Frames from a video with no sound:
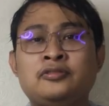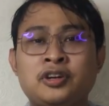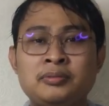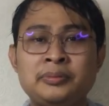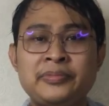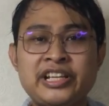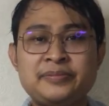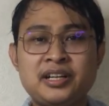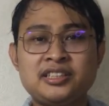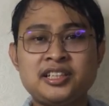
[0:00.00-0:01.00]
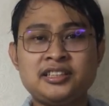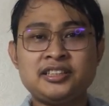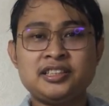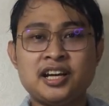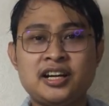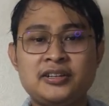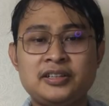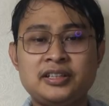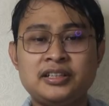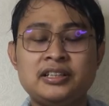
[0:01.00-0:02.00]
From the benchmark result just
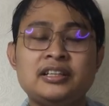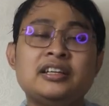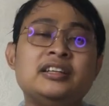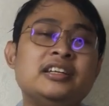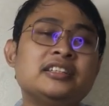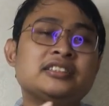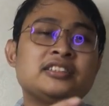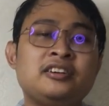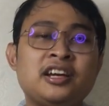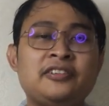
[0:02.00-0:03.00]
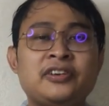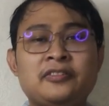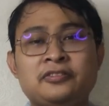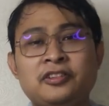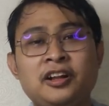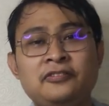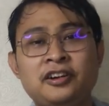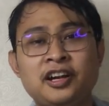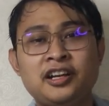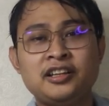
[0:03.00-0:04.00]
now, this Core i5
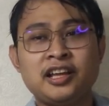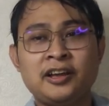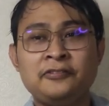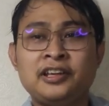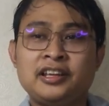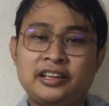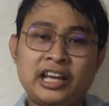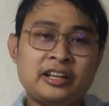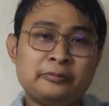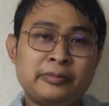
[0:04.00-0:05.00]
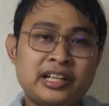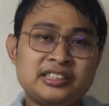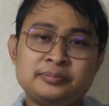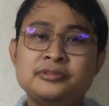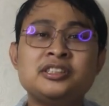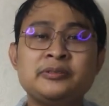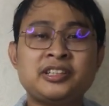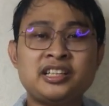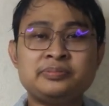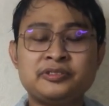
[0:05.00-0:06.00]
12400F can match
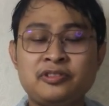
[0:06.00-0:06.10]
multitask